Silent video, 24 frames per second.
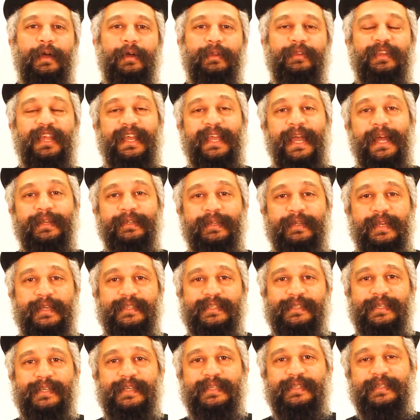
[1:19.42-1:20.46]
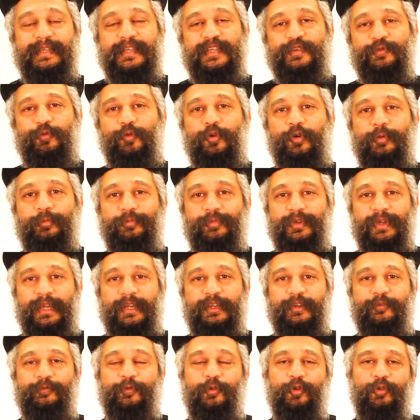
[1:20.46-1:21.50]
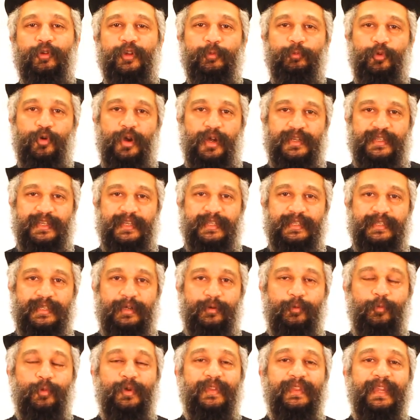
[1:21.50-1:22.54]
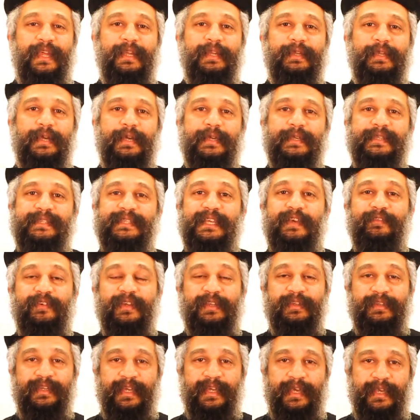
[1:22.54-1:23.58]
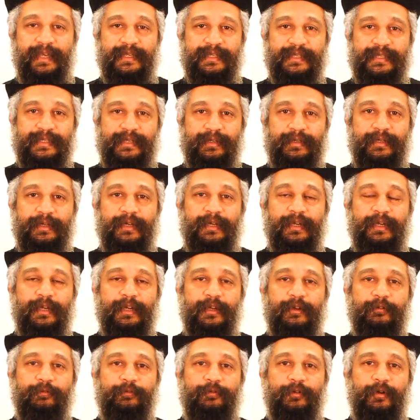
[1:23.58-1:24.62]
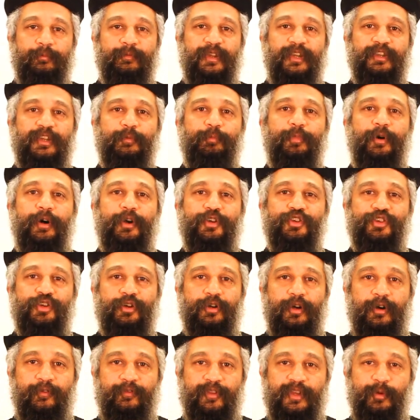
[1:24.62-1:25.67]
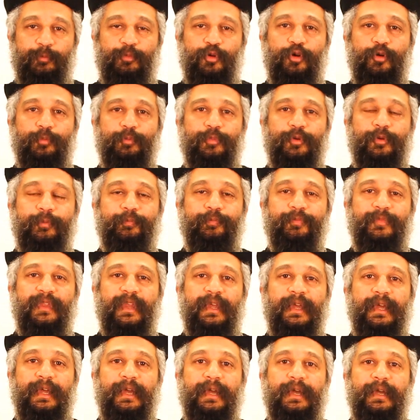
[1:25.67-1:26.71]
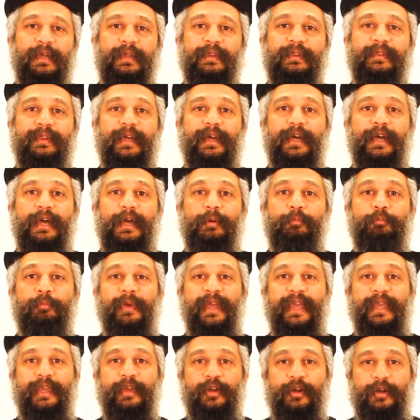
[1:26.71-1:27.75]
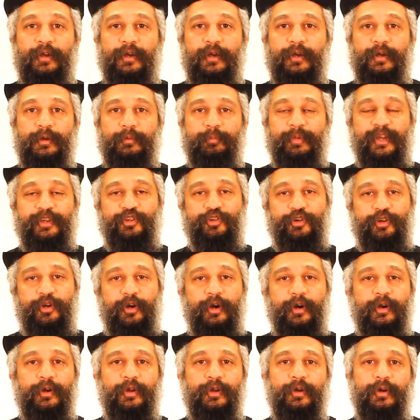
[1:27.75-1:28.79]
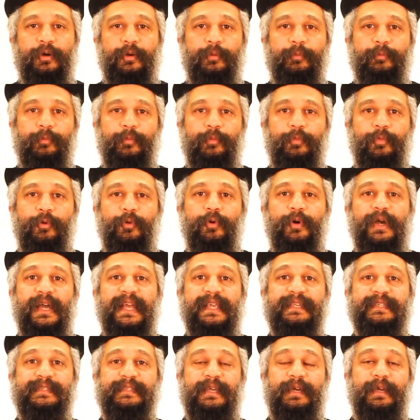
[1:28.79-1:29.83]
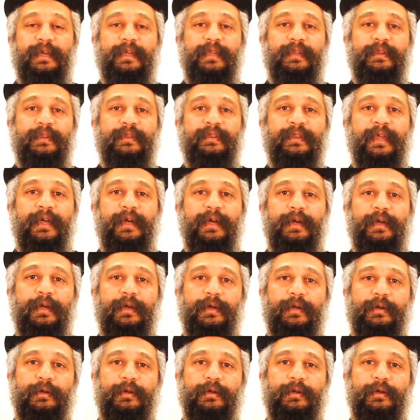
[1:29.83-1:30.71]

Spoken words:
The candidates list is formed in the following process. Within 7 days from the departure of the Pope, the Mayor Patriarch, who is the